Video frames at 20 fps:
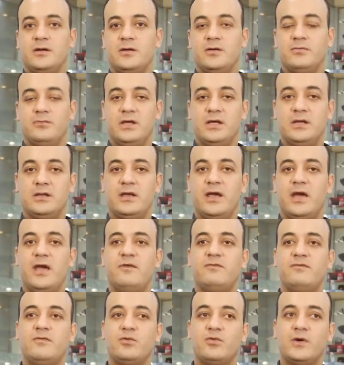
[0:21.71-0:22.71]
I mean,
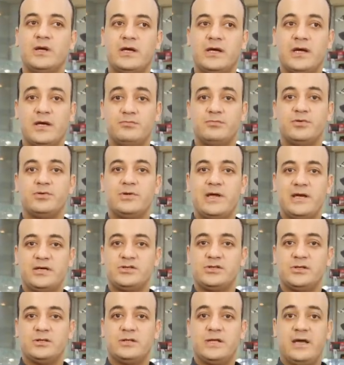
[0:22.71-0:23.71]
everyone can
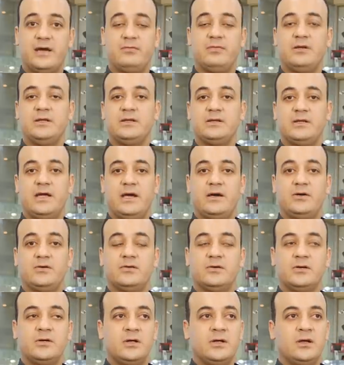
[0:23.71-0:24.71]
production tablet now.
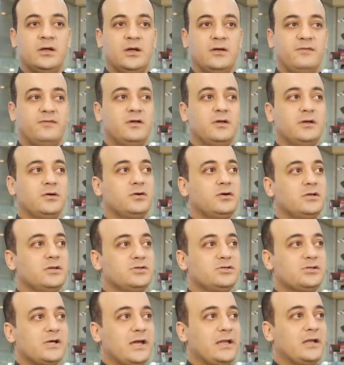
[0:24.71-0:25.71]
If you look
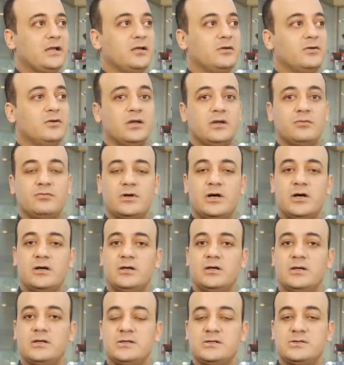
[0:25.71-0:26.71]
in China, local
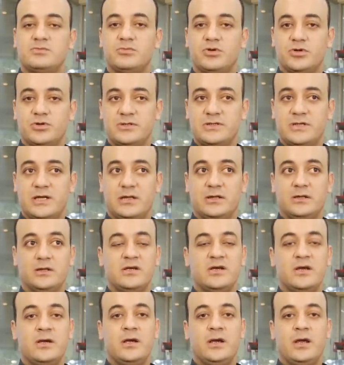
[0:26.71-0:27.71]
market is more than
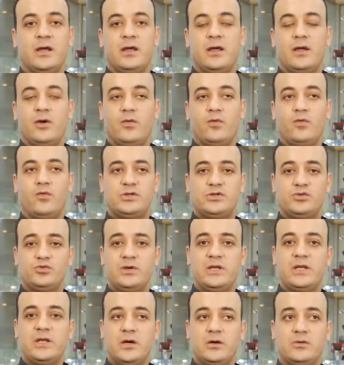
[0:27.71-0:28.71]
which
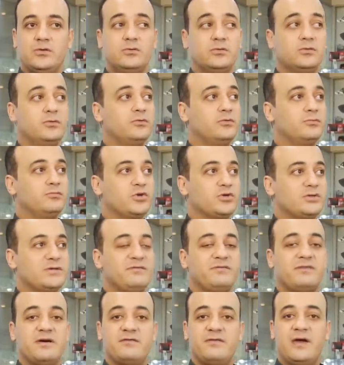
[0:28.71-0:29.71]
we know more
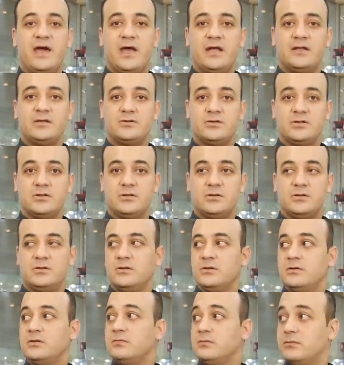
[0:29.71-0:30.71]
than 500
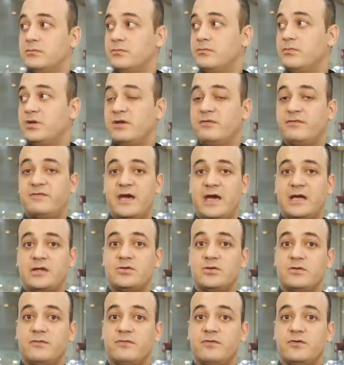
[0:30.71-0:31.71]

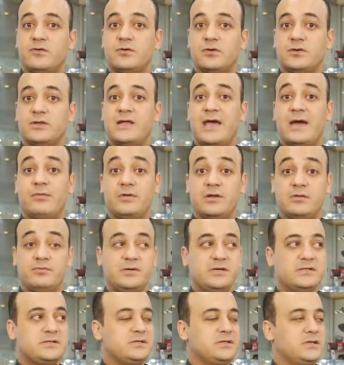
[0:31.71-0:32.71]
manufactured for tablet
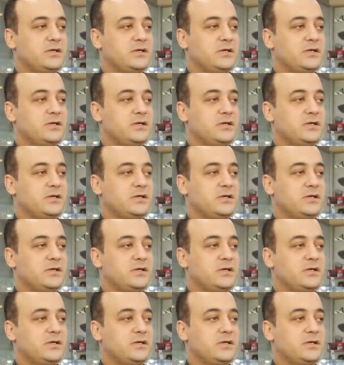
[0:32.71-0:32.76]
PC.